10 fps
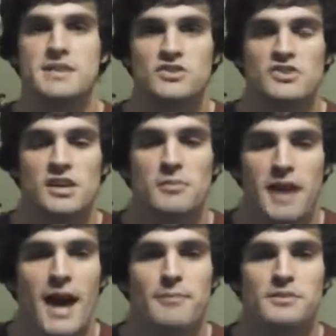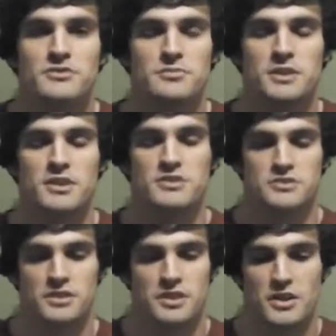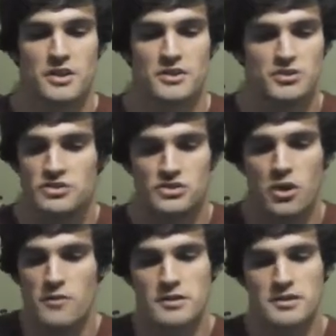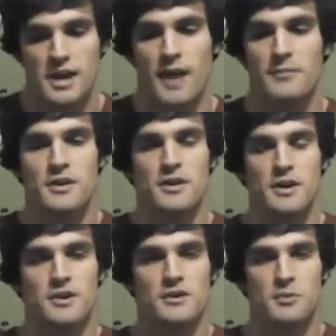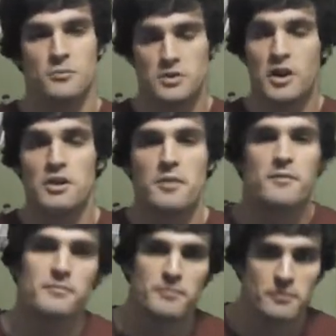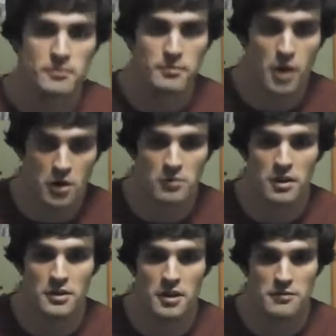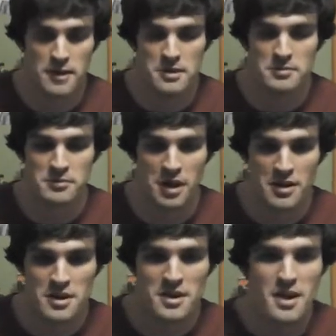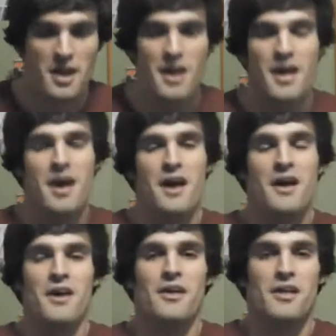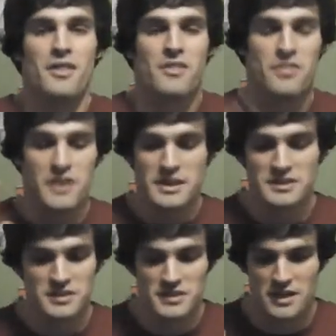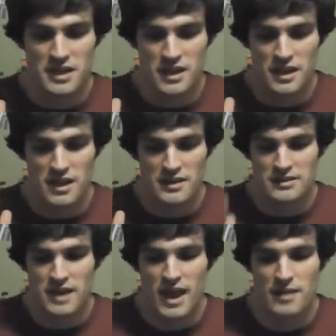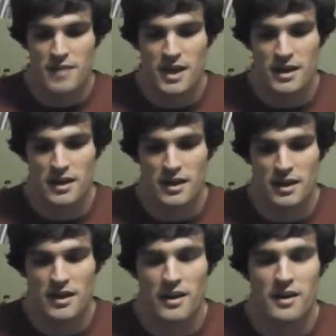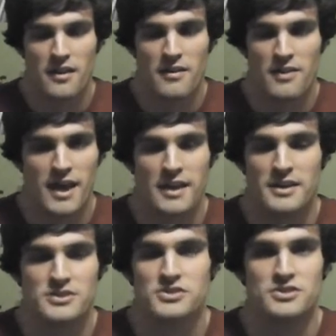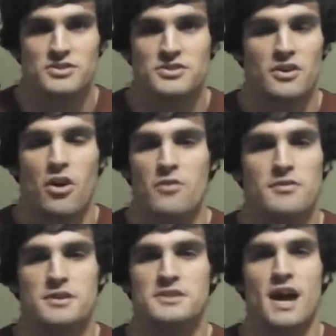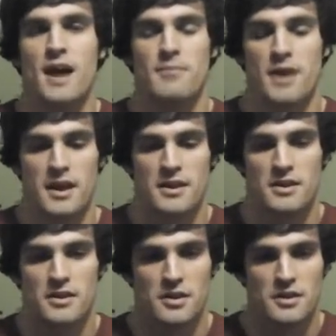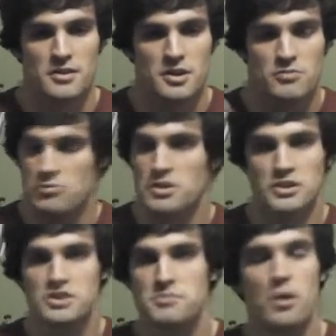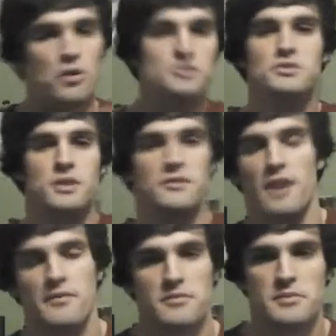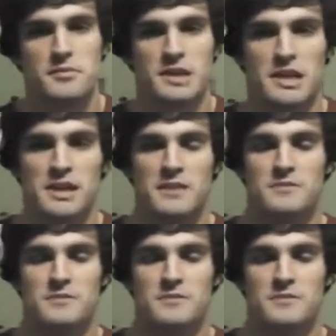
to see what happens because it's just over the top. We're talking about part 1 though, Phantom Blood. This is an anime that is just over the top and it really just pulls you in right from the beginning.